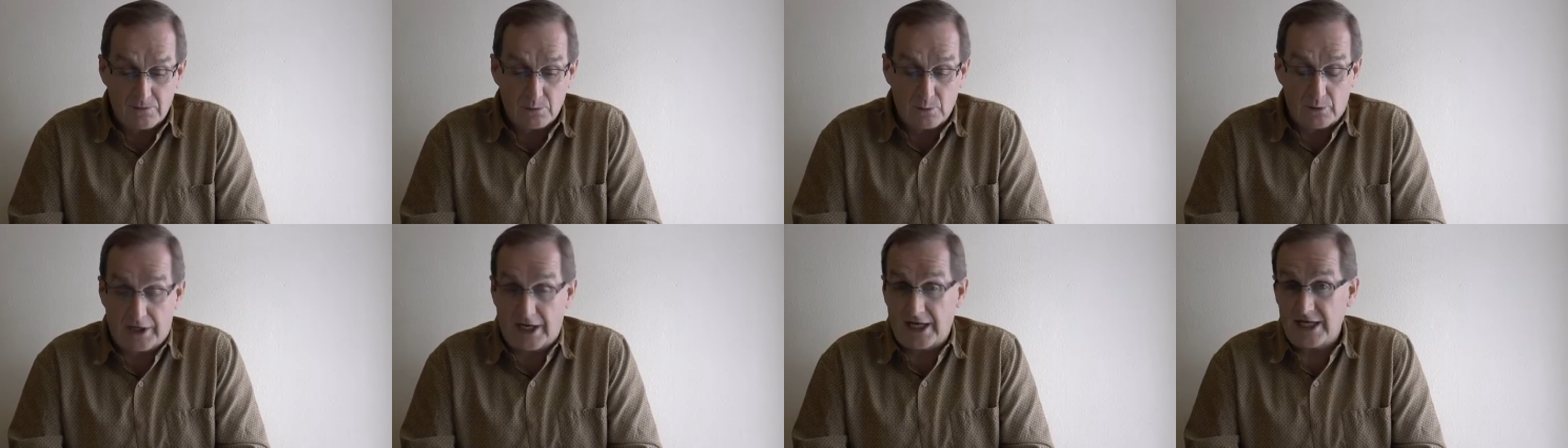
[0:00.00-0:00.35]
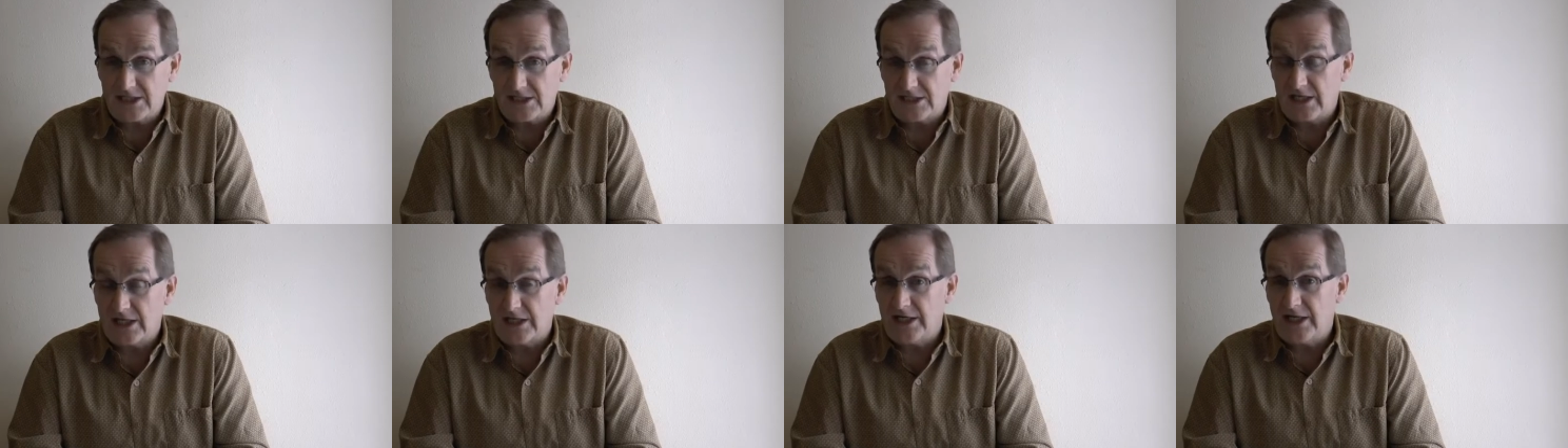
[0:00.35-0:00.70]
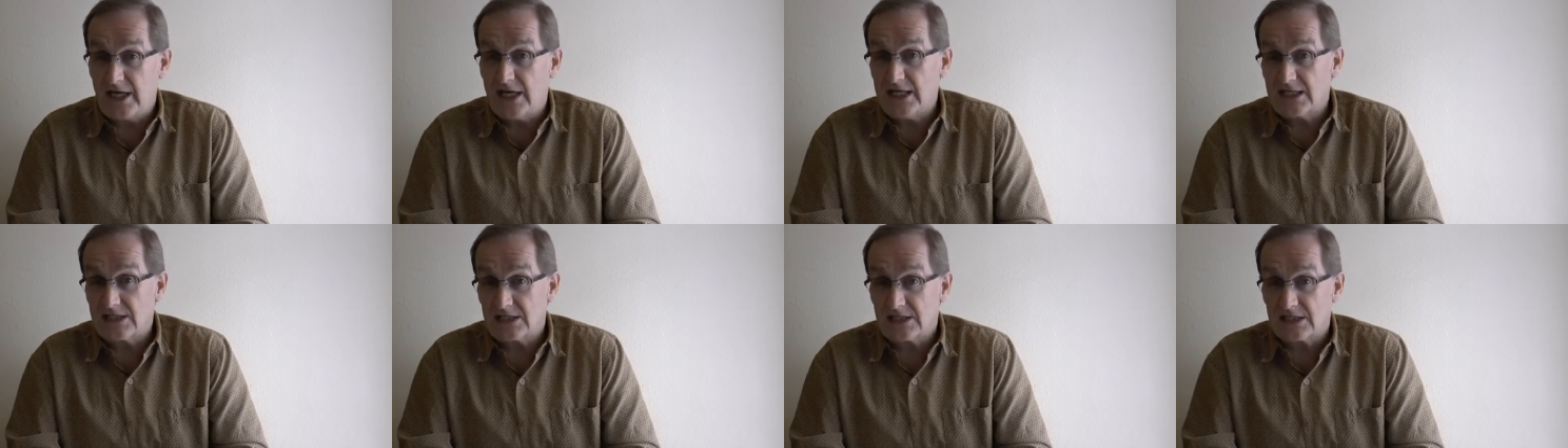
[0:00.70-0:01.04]
When I said
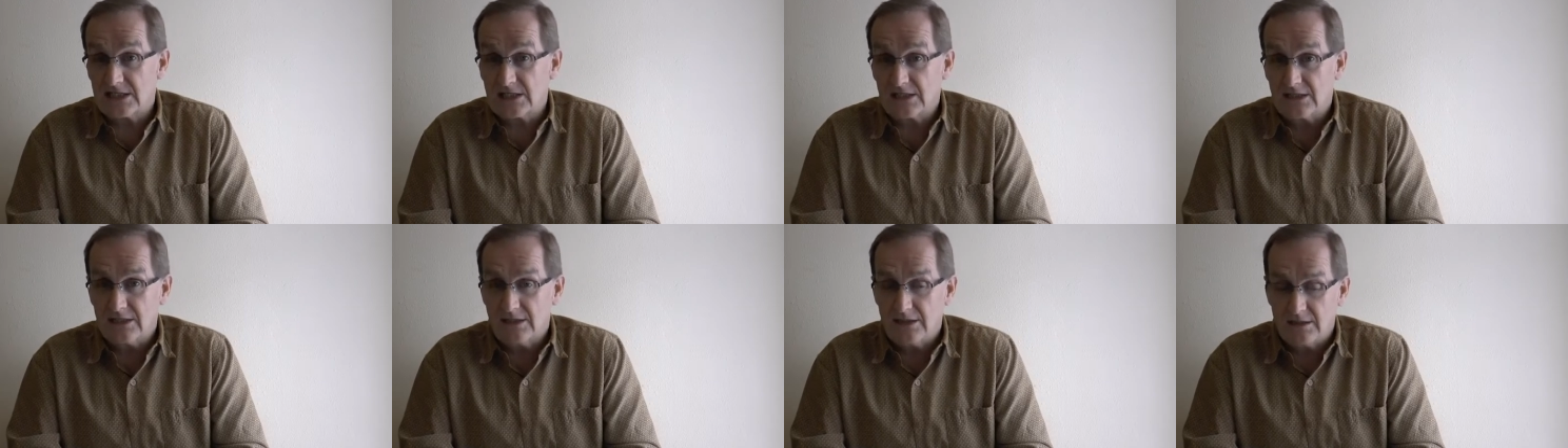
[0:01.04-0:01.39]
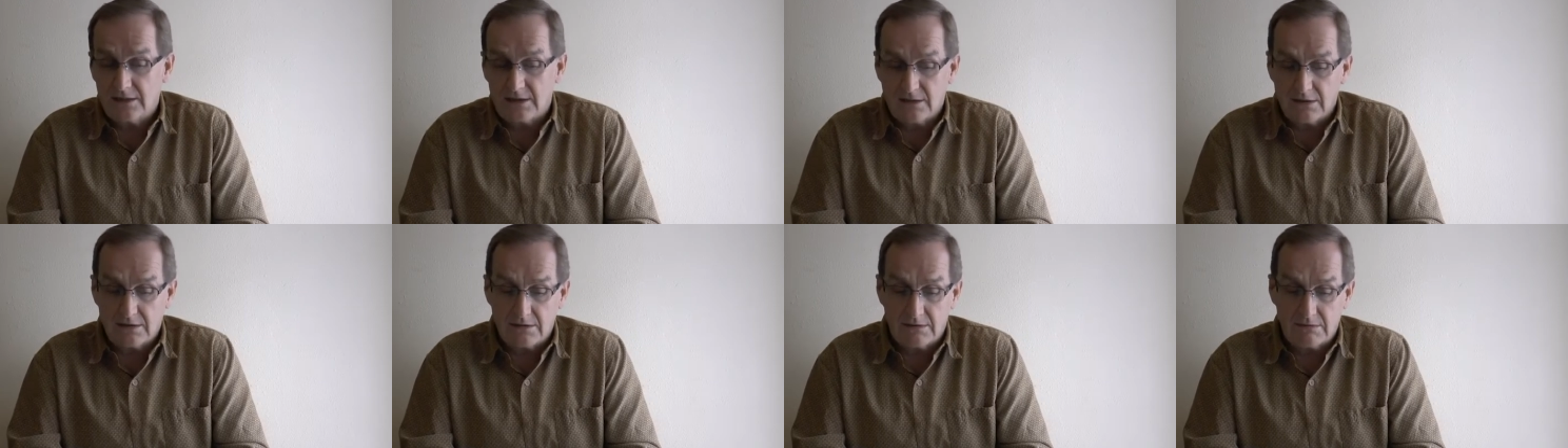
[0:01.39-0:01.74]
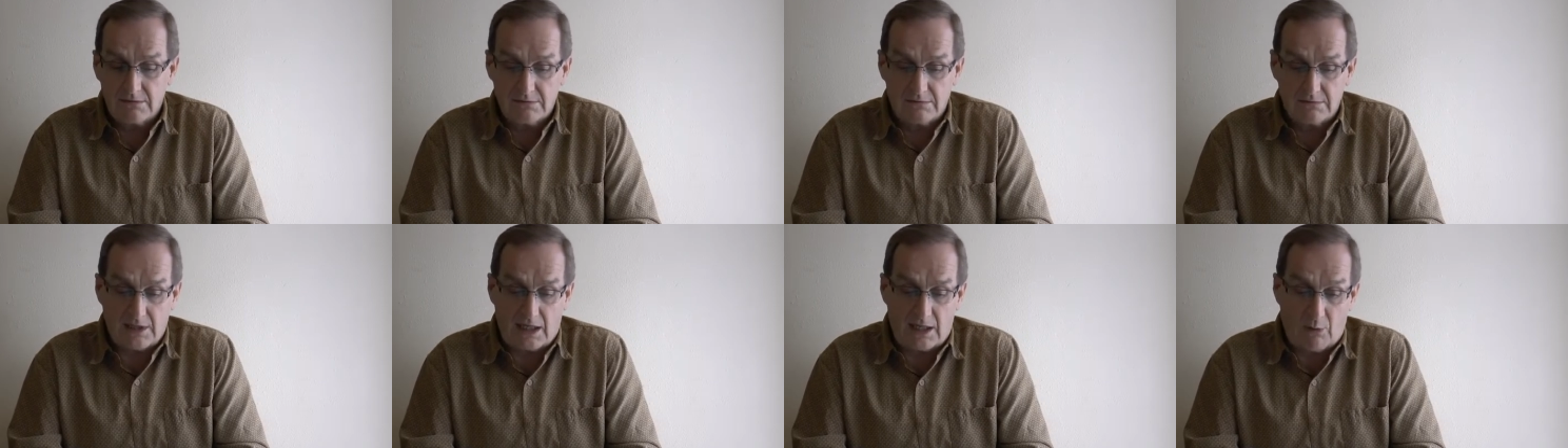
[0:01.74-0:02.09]
yes,
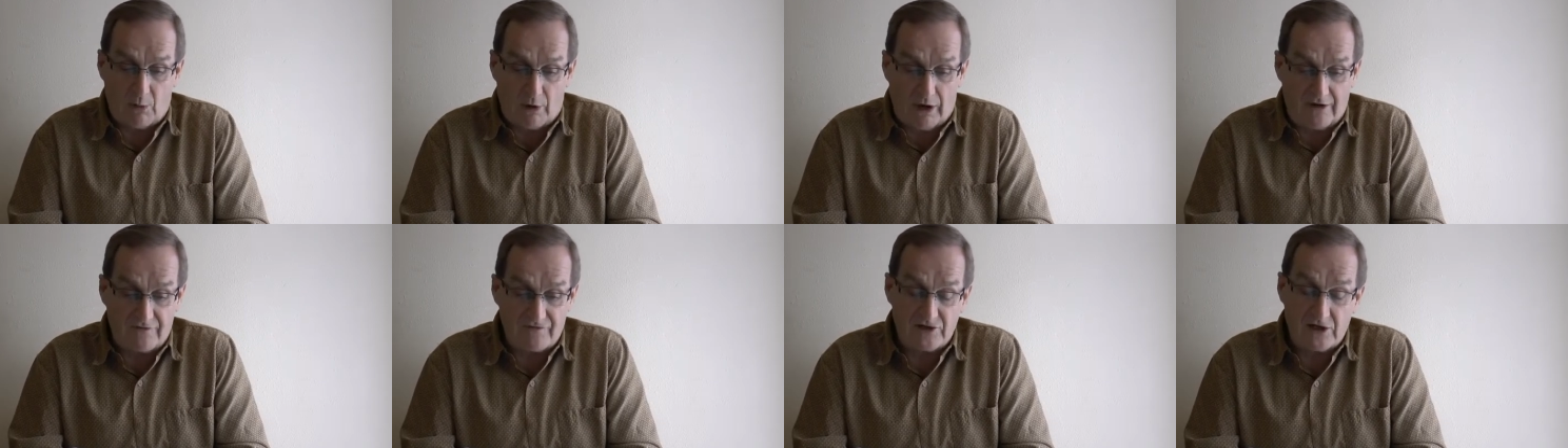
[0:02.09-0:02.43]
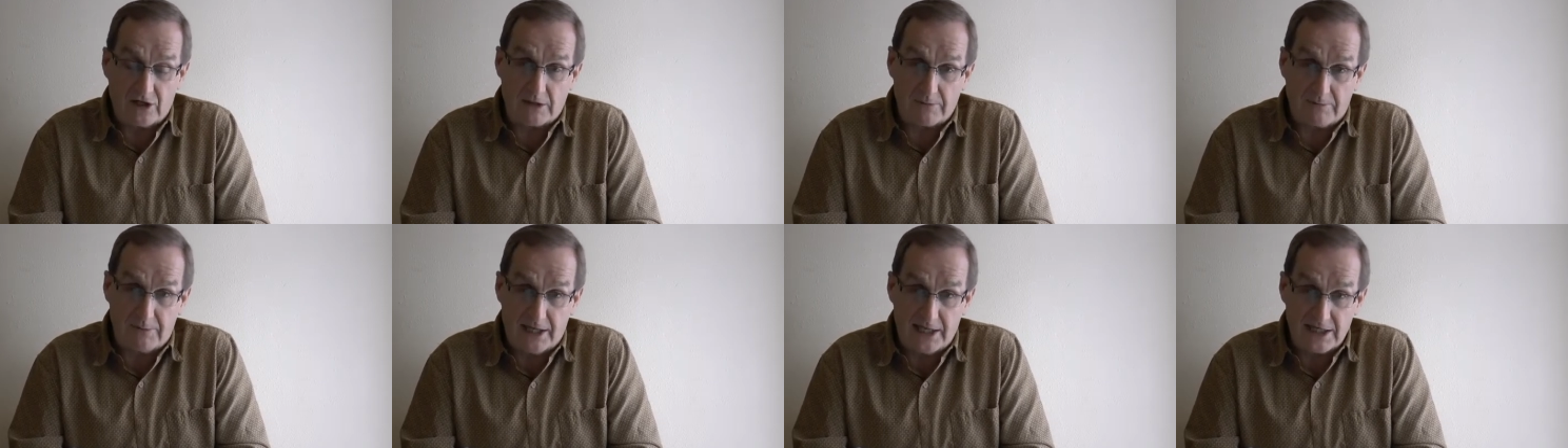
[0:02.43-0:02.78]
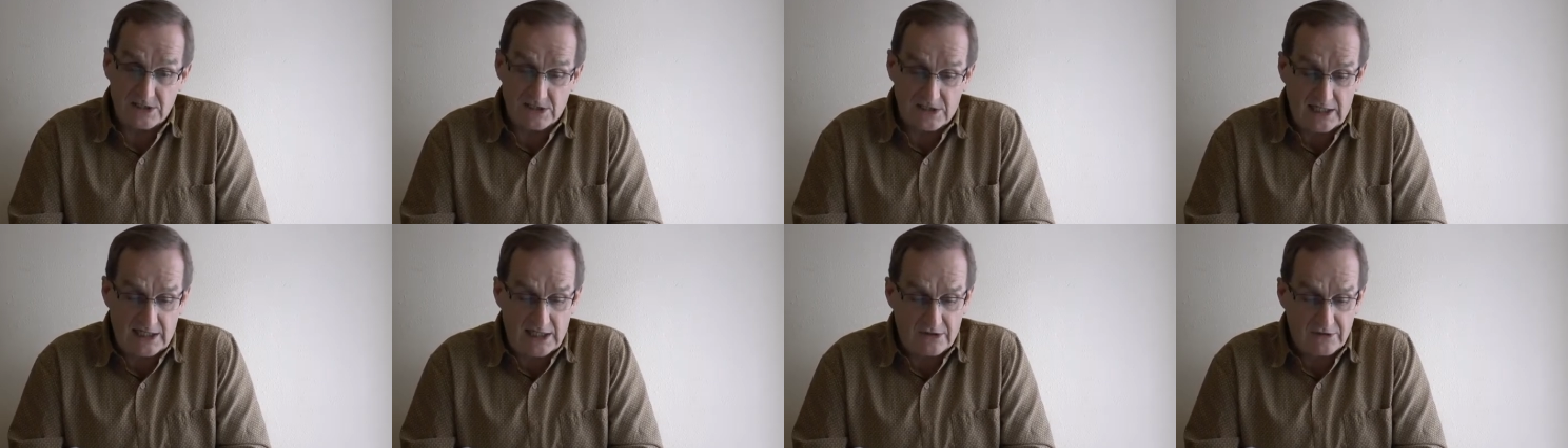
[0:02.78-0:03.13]
my wife nearly
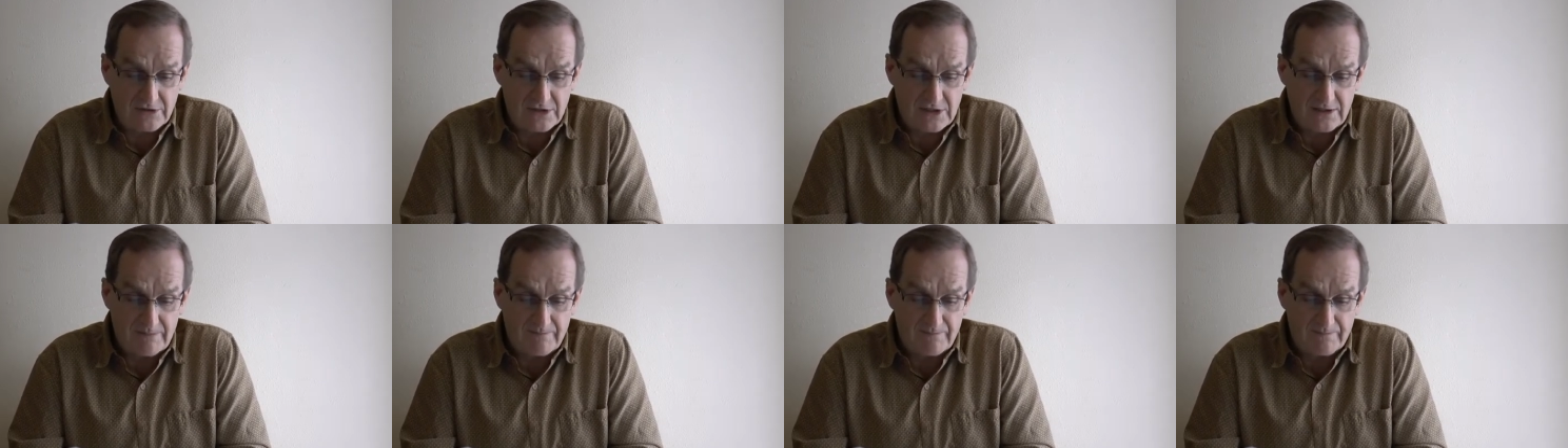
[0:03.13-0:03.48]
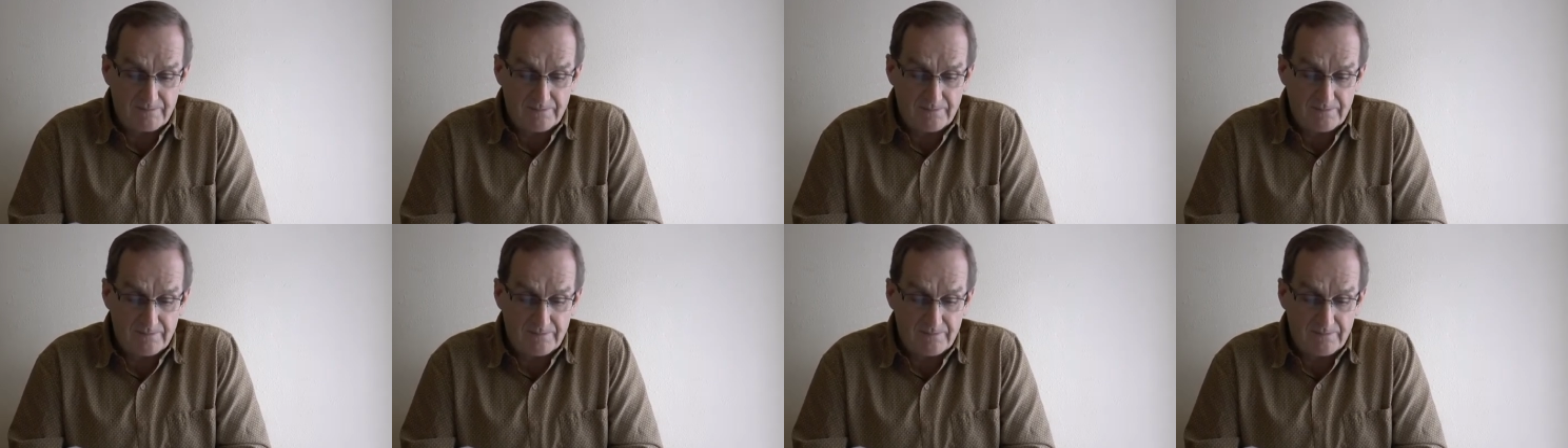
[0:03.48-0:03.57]
passed out.